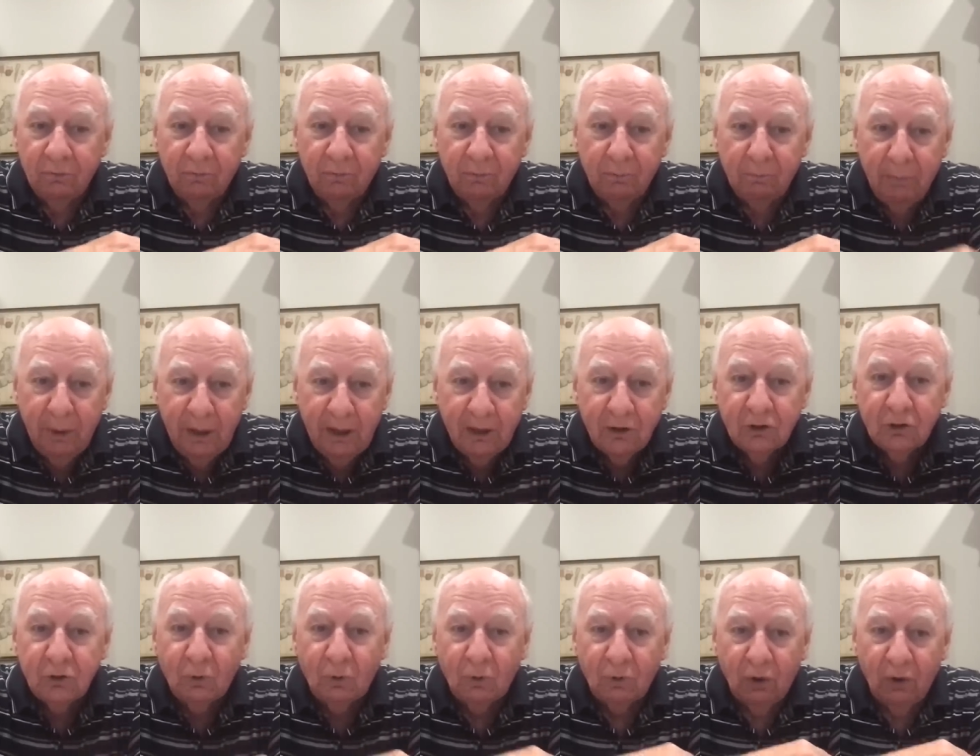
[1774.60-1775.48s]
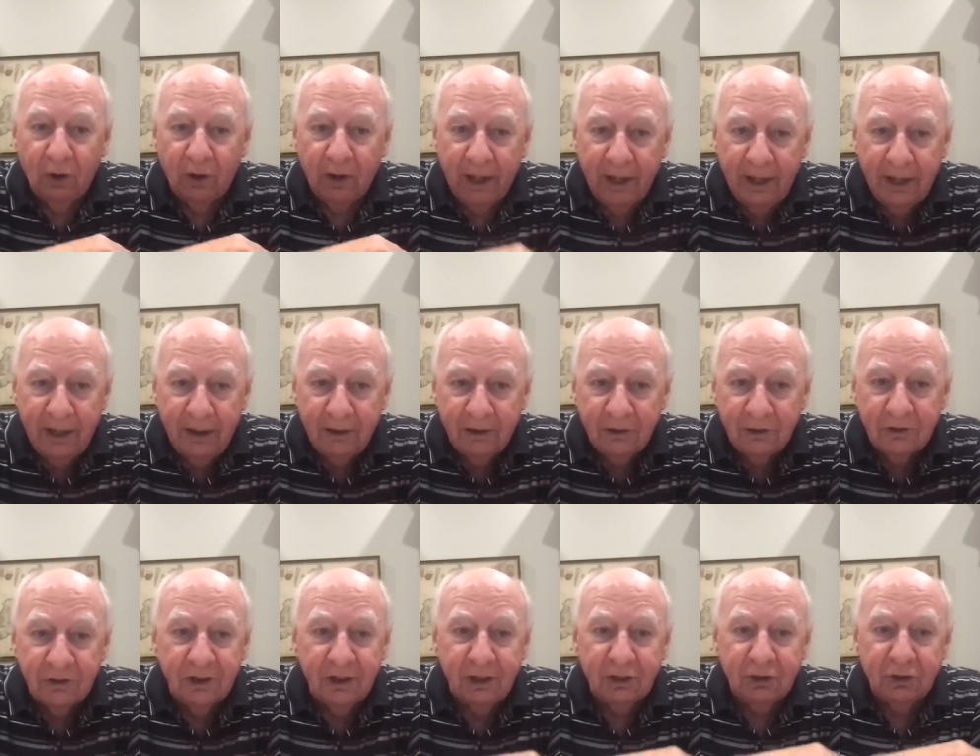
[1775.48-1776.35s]
minutes or not
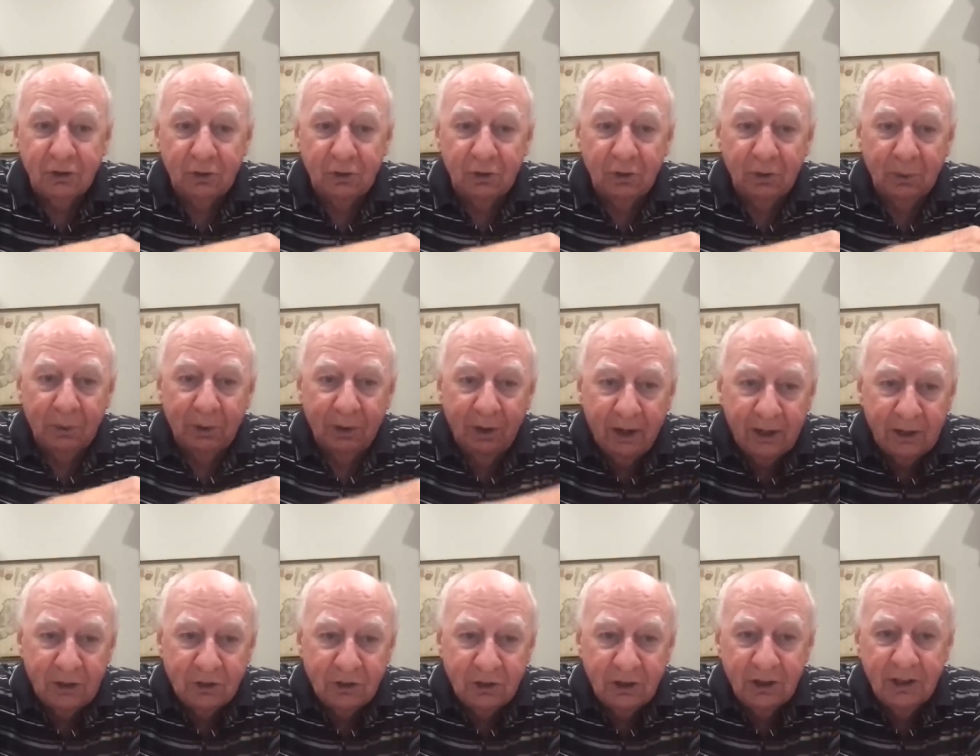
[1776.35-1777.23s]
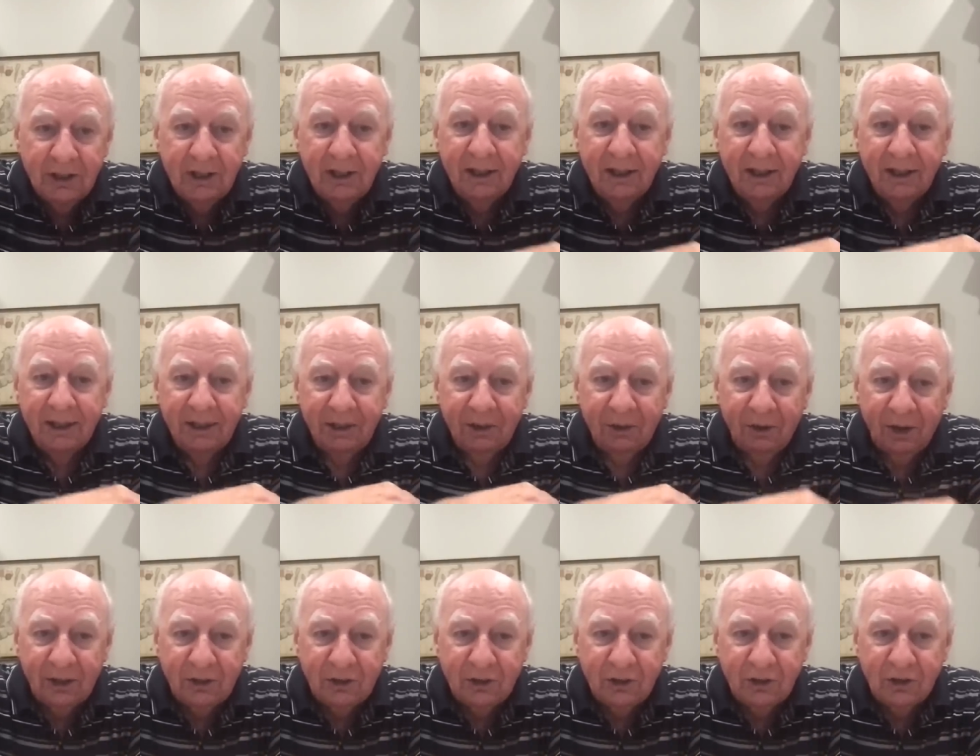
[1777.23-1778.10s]
hours, as you do with IgE and
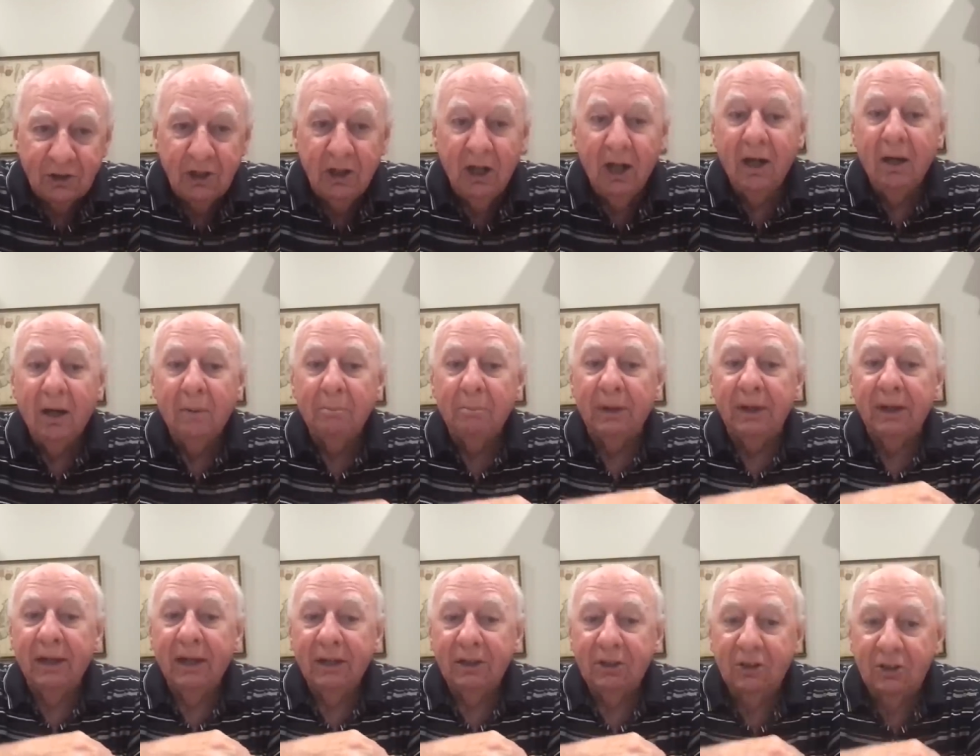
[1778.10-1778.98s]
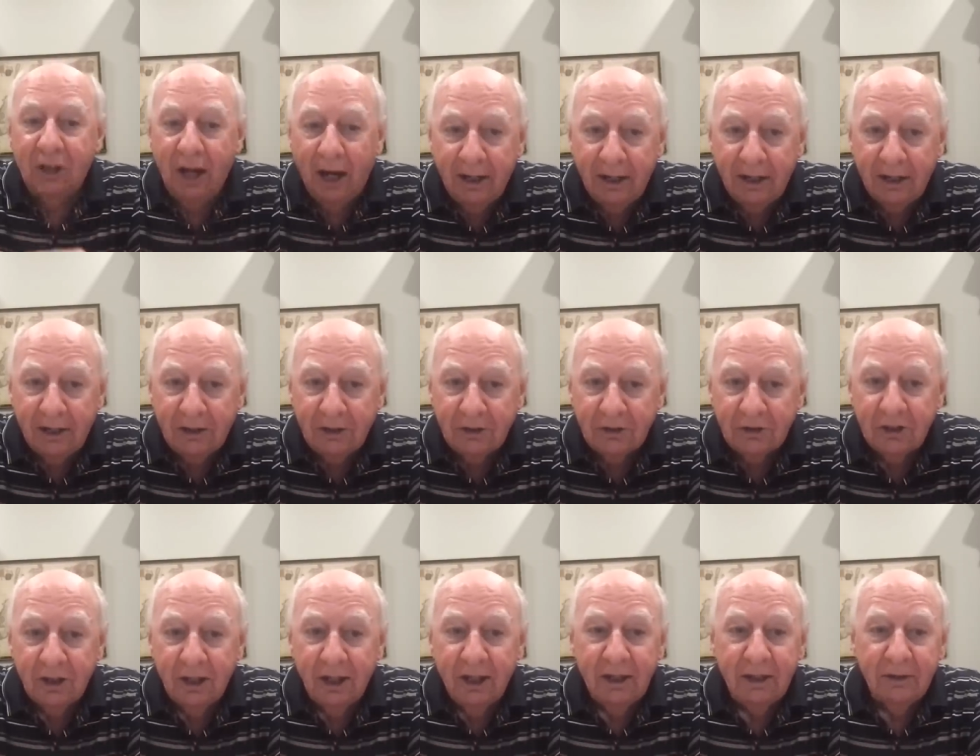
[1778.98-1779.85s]
IgG, but
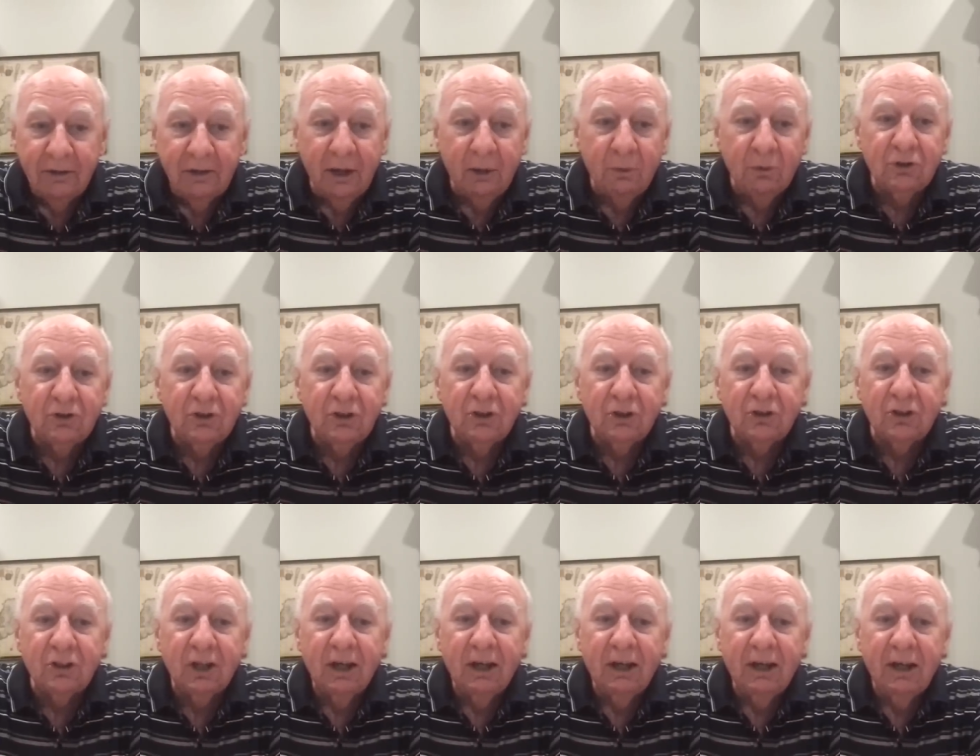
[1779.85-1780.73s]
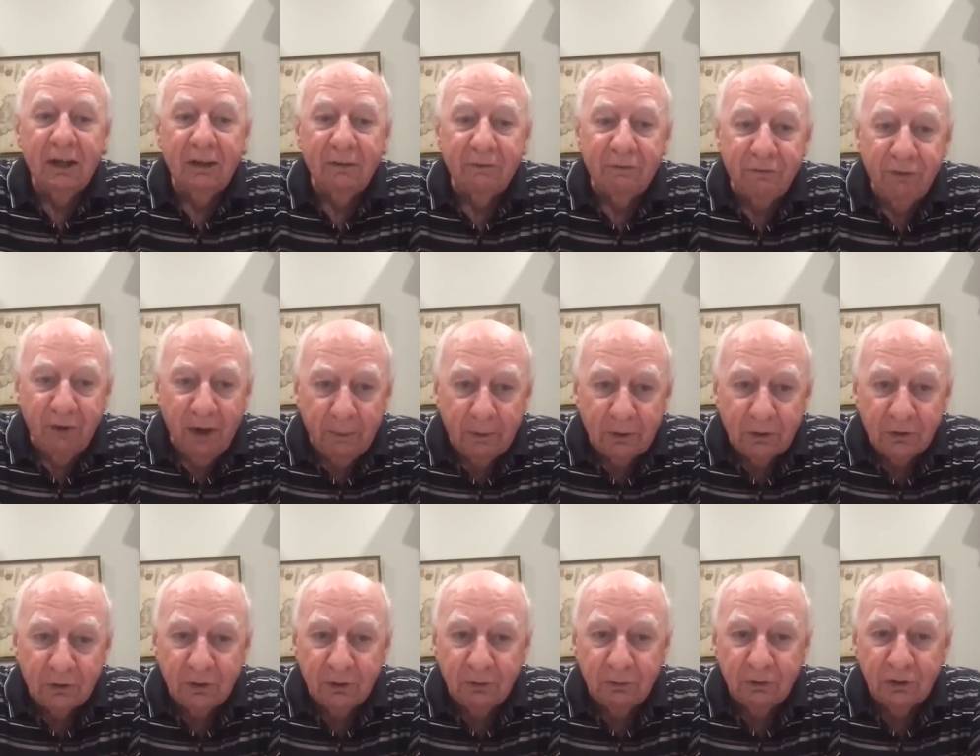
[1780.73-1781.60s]
days, there was this
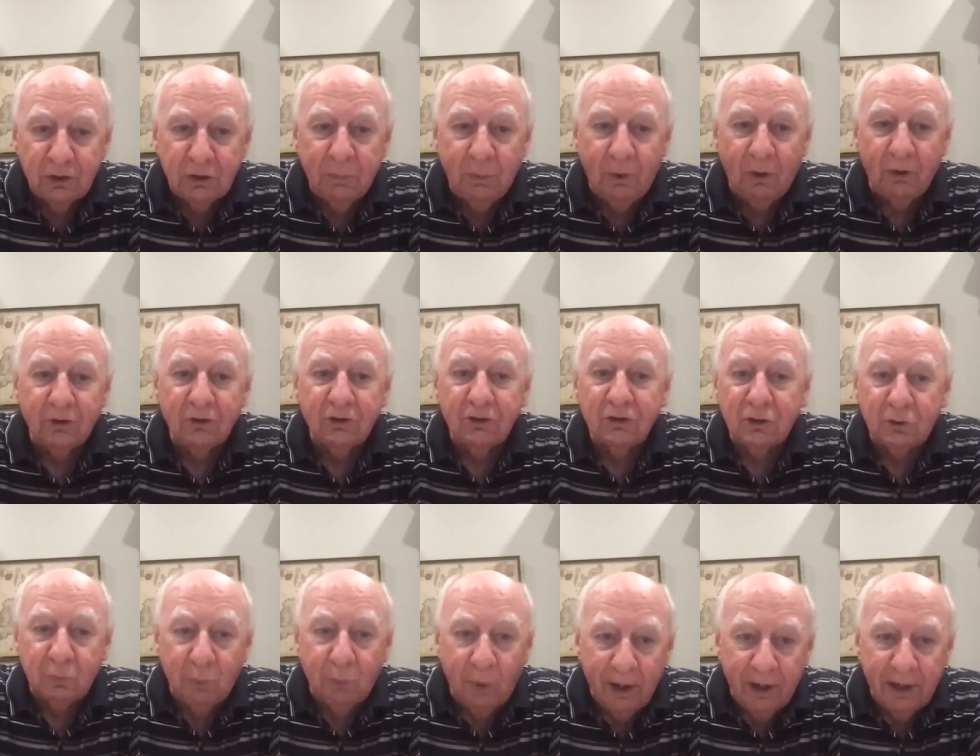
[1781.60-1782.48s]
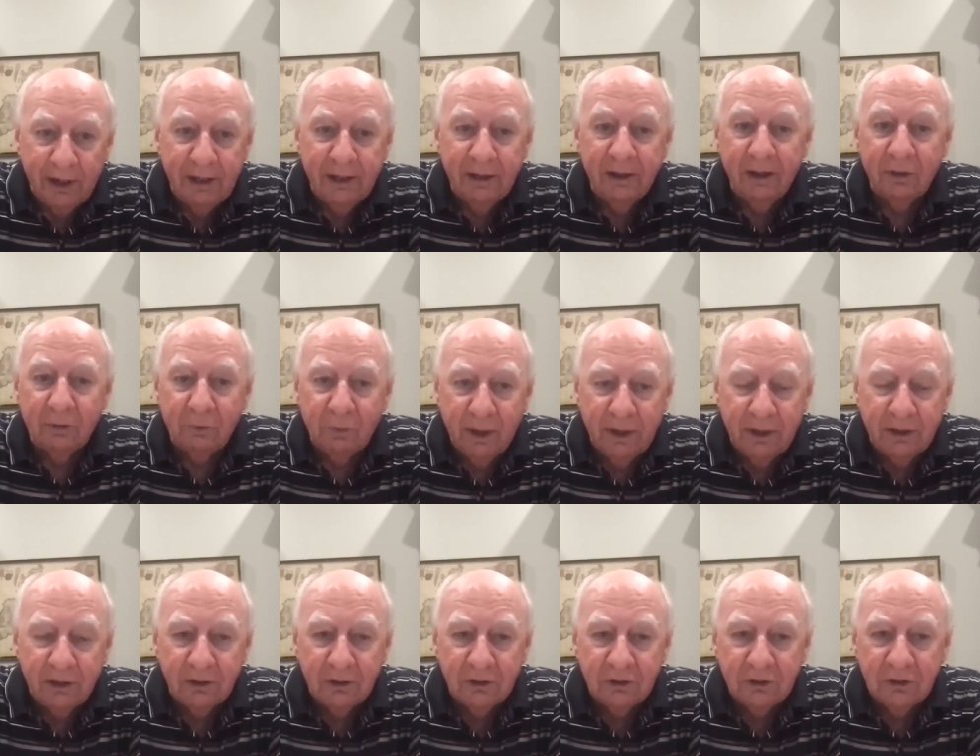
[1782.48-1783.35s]
inflammatory response, swelling and
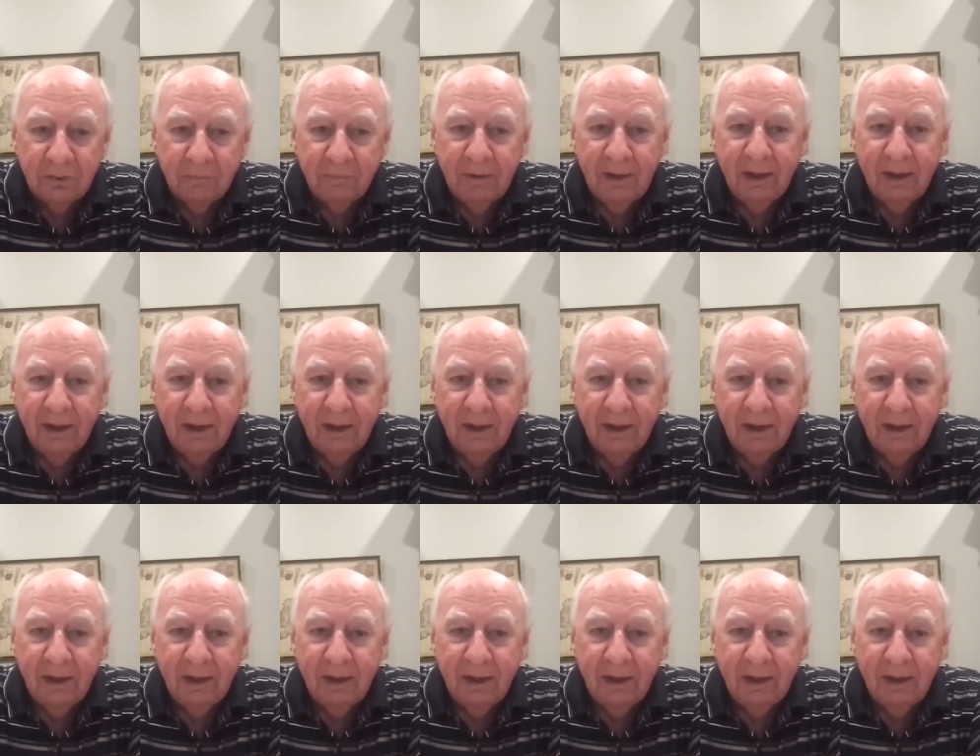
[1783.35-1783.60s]
redness.